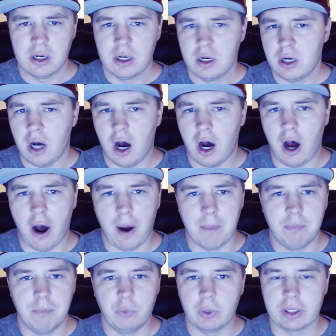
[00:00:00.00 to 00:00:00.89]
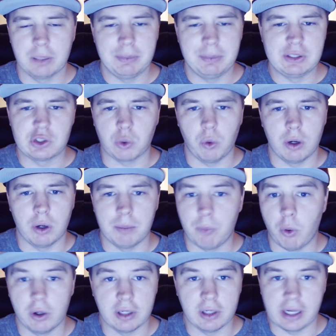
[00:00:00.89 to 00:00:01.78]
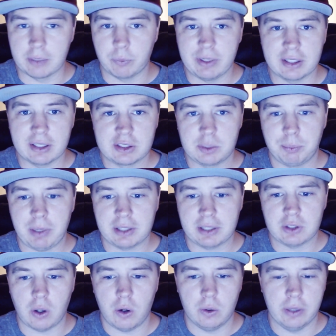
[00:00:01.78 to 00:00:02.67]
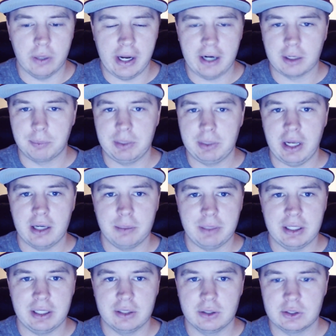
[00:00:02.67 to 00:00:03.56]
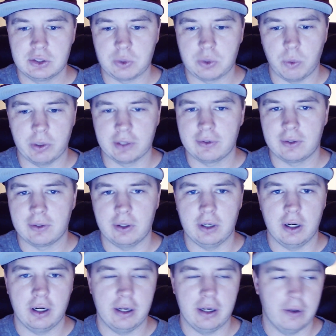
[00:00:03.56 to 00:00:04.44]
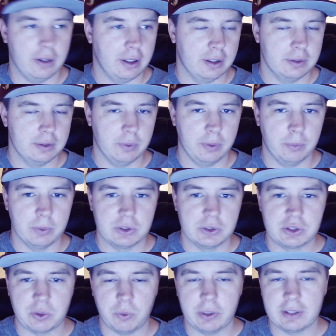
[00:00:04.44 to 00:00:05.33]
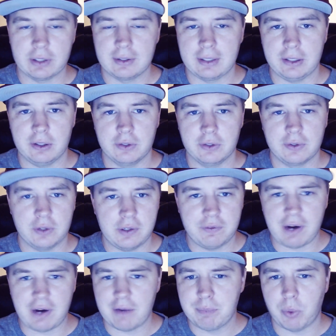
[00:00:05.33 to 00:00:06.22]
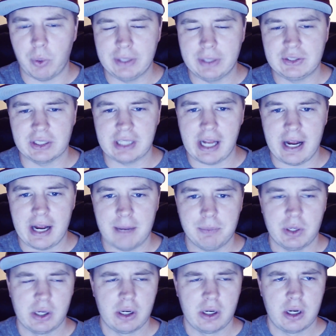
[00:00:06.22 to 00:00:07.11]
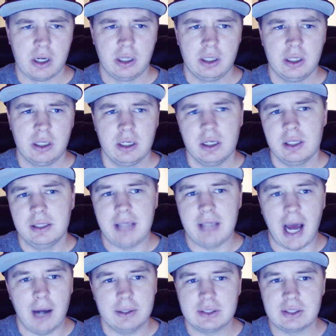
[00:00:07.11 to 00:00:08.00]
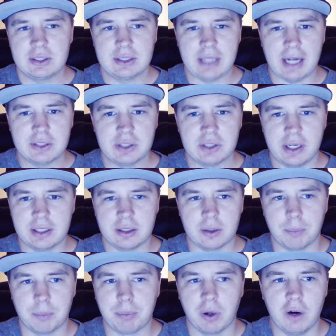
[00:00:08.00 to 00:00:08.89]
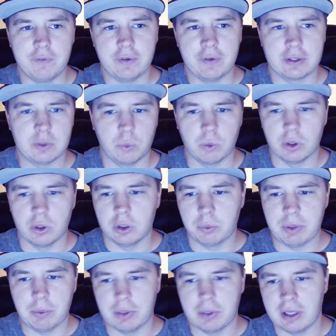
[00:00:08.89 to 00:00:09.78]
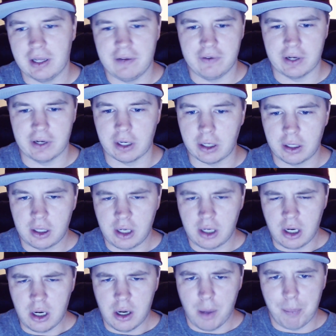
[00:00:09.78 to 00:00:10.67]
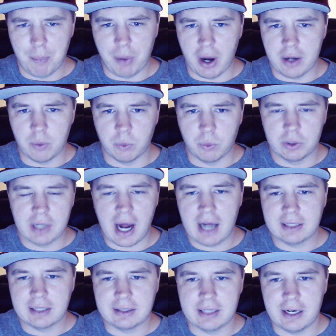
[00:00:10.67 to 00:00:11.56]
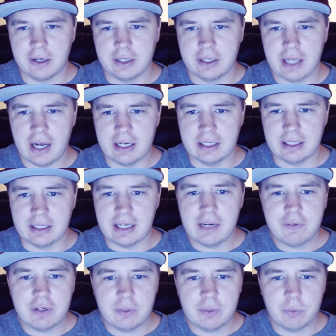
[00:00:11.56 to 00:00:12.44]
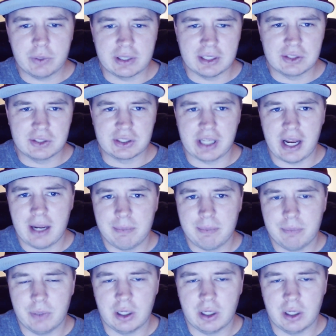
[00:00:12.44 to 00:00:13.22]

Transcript: We're going to be scoring more like we expect. Oh, Eric Bieniemy scoring when we're scoring 35 points a game. That's like the perfect world we would live in, but we're not there yet. And even with this game,